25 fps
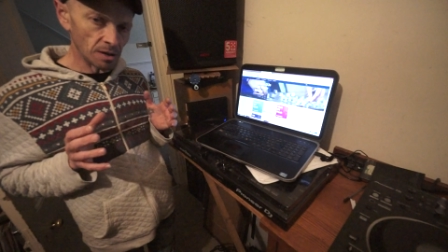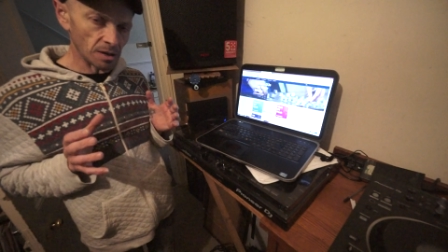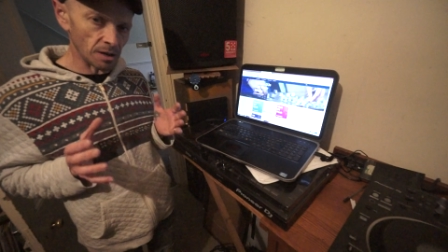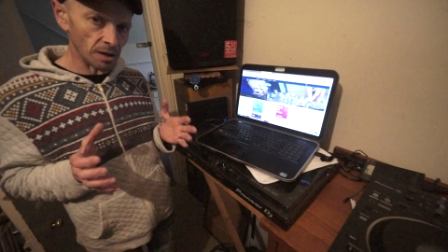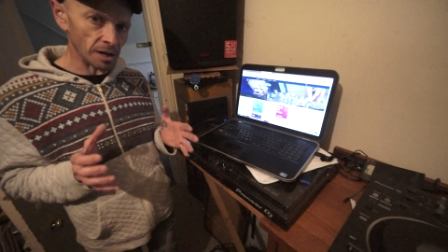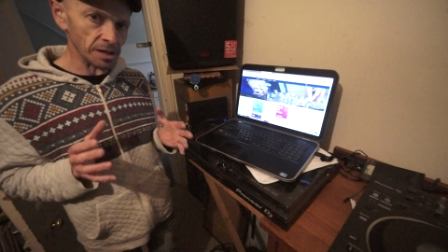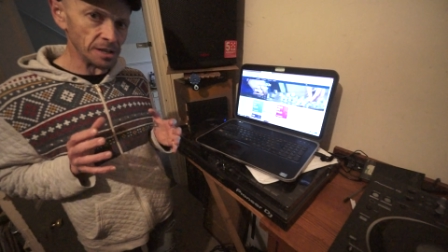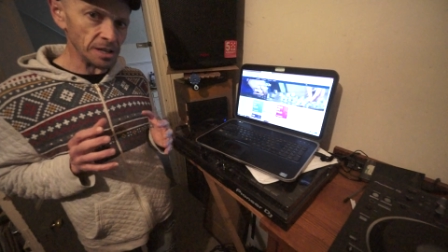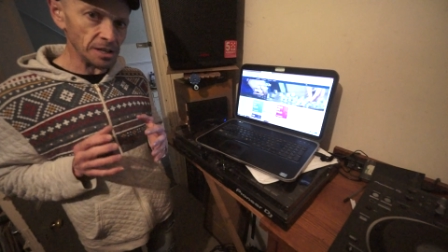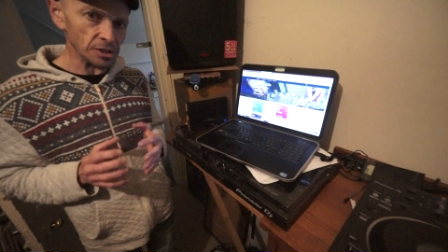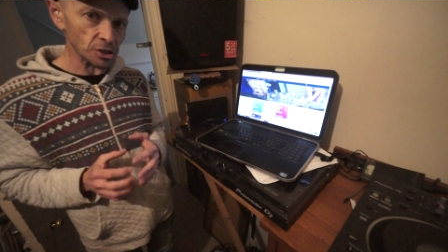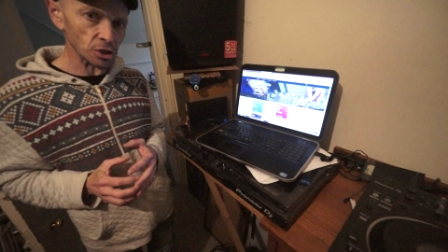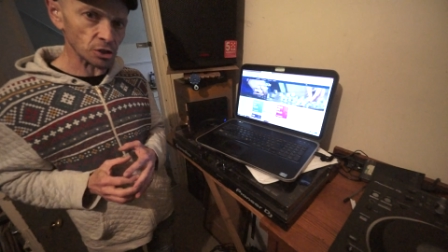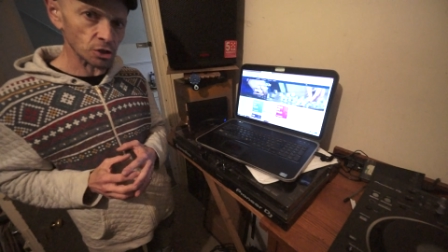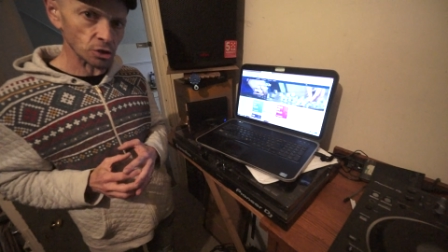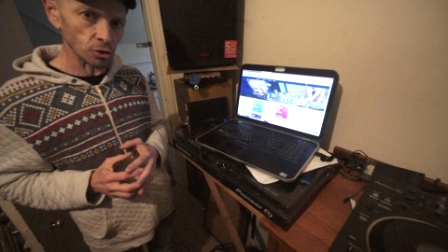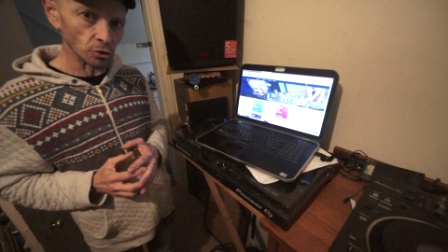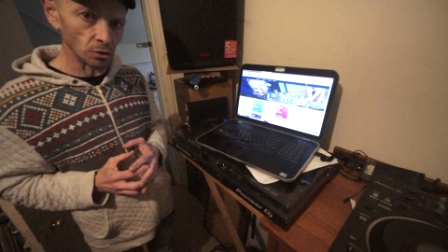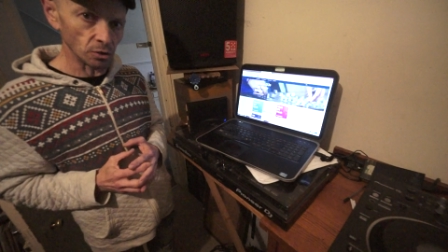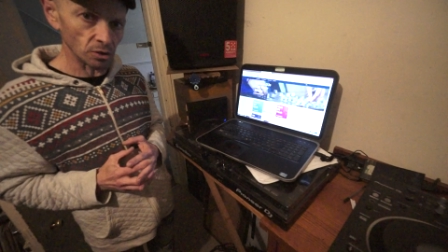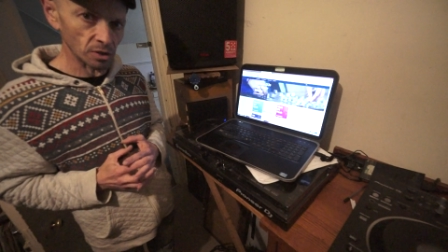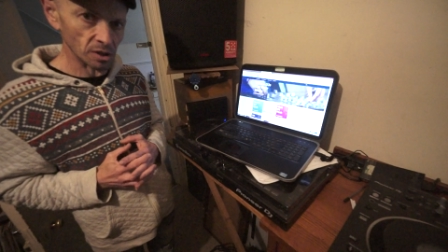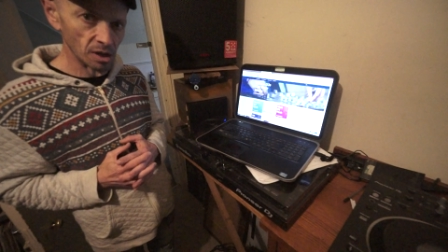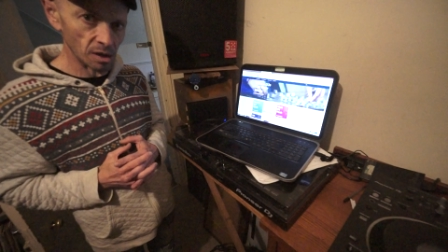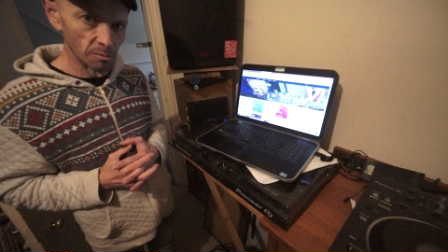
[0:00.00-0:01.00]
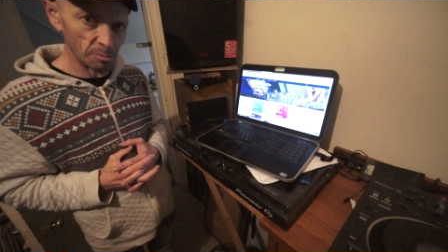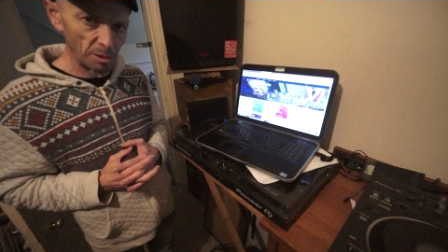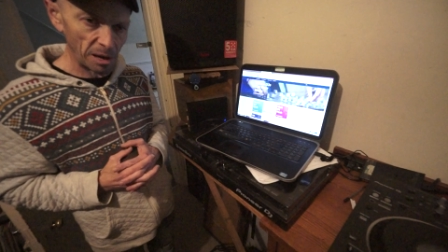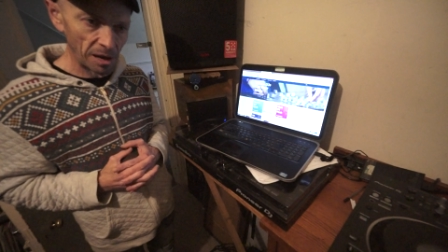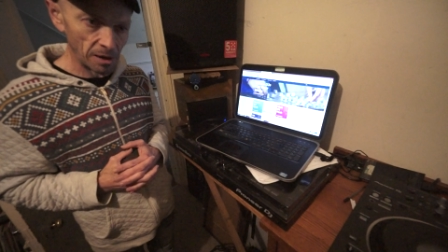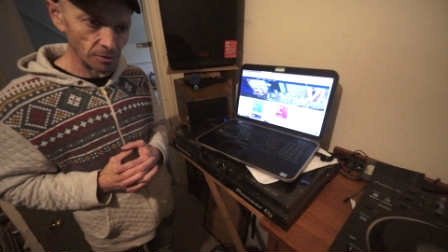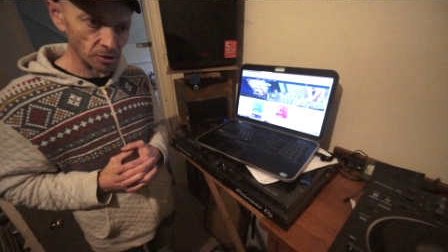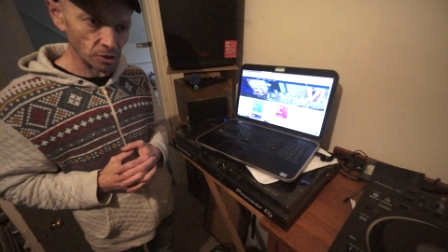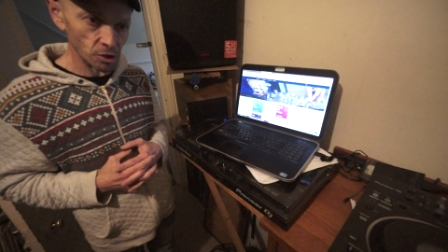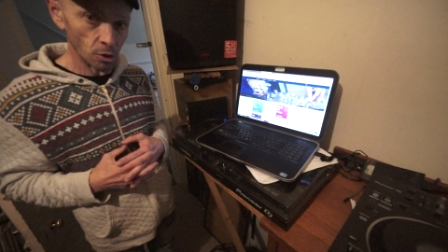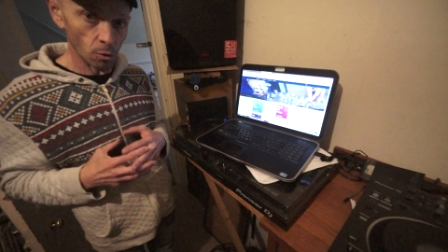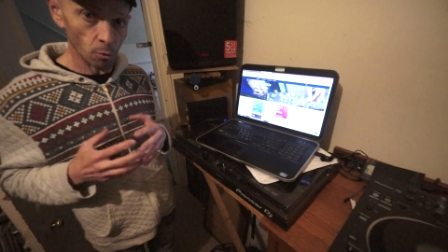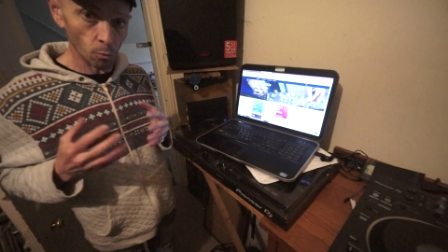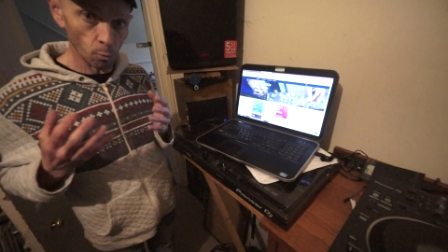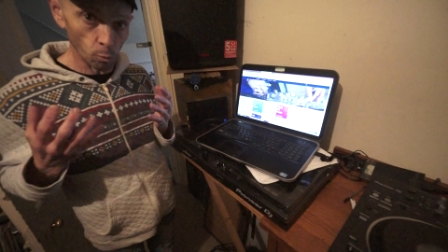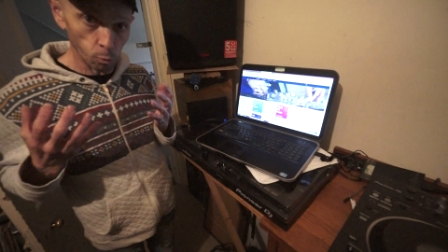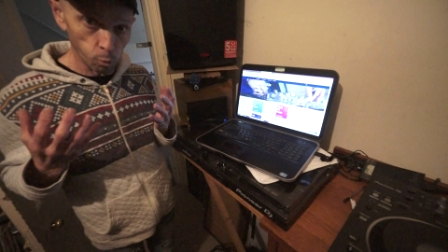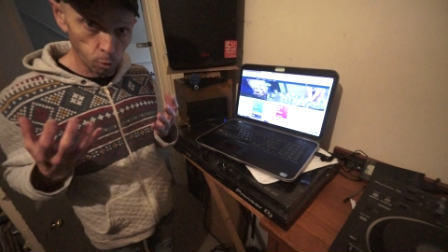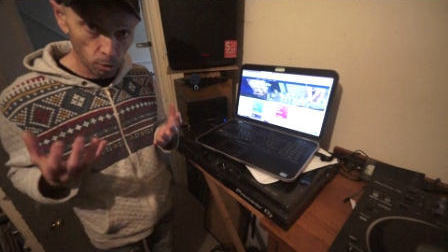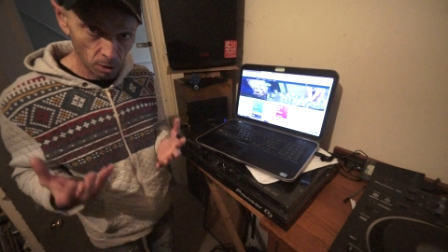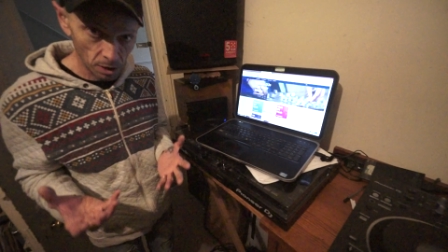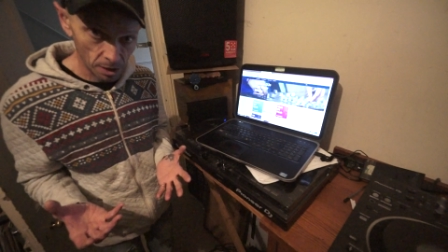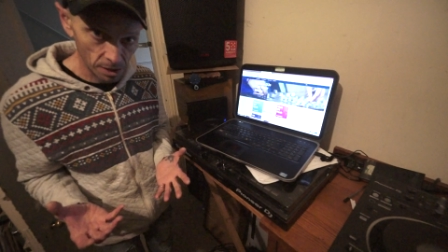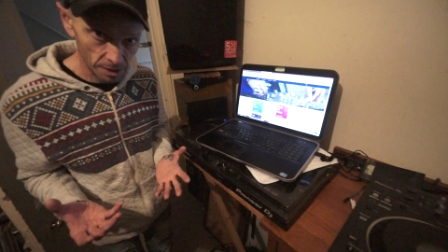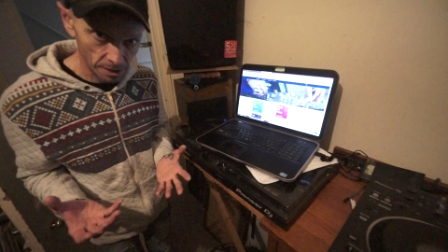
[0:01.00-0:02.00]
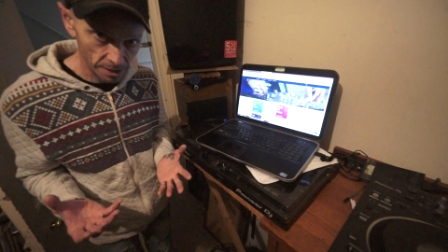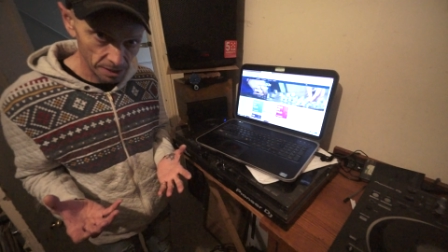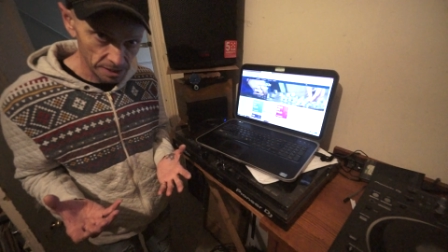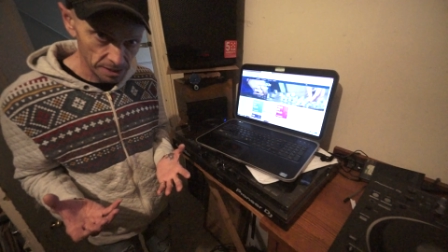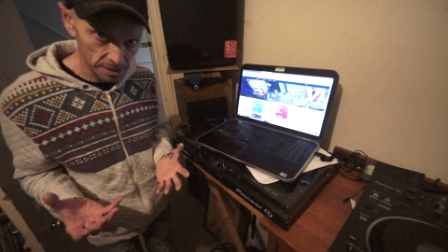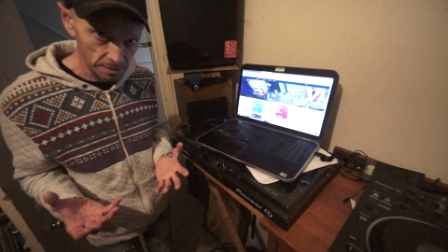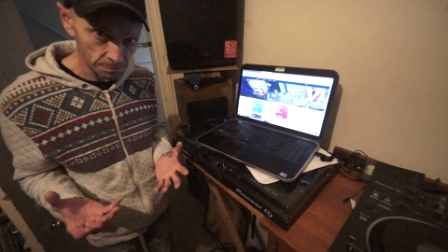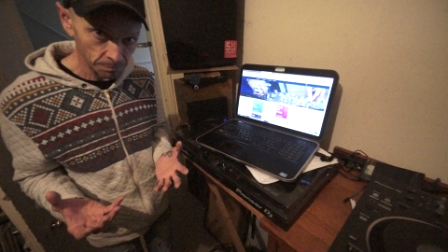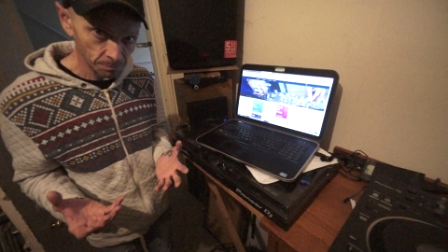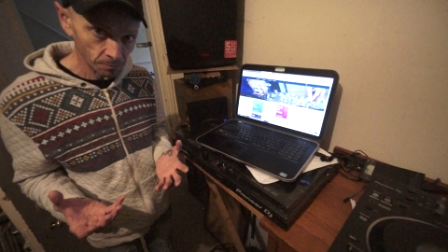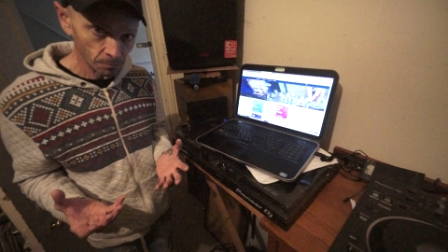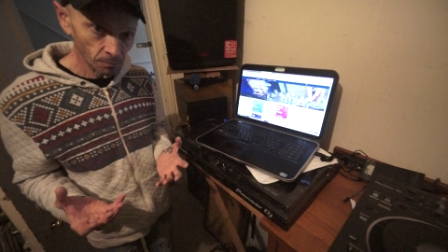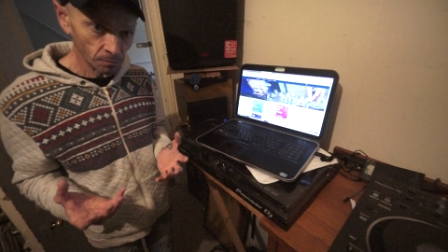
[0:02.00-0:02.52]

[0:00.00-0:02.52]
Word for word: I need to talk about why